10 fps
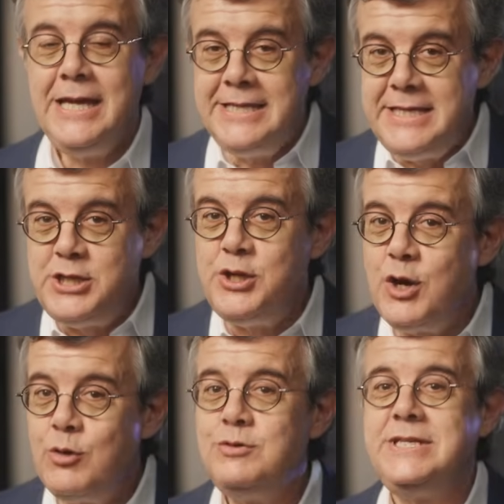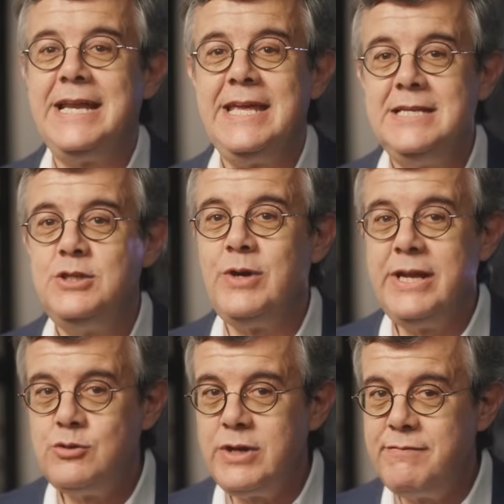Did you know that in
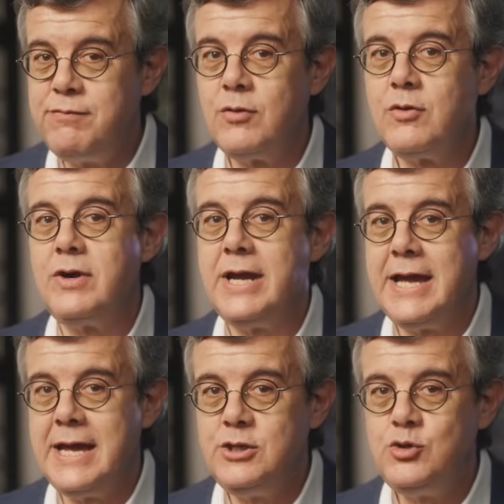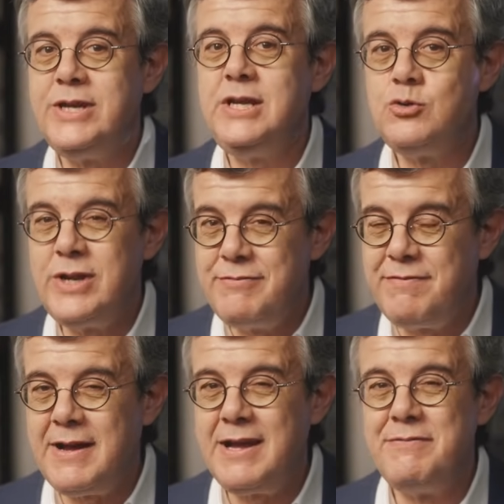2024 and
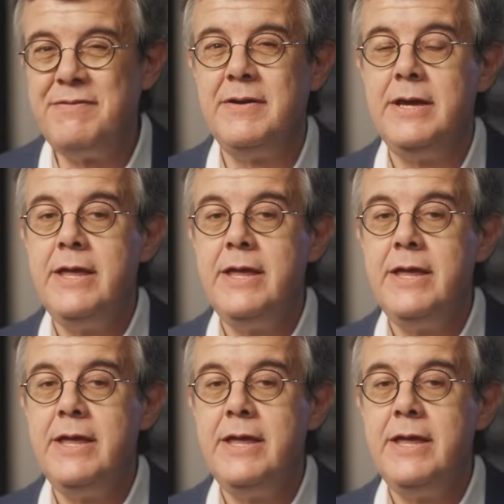2025,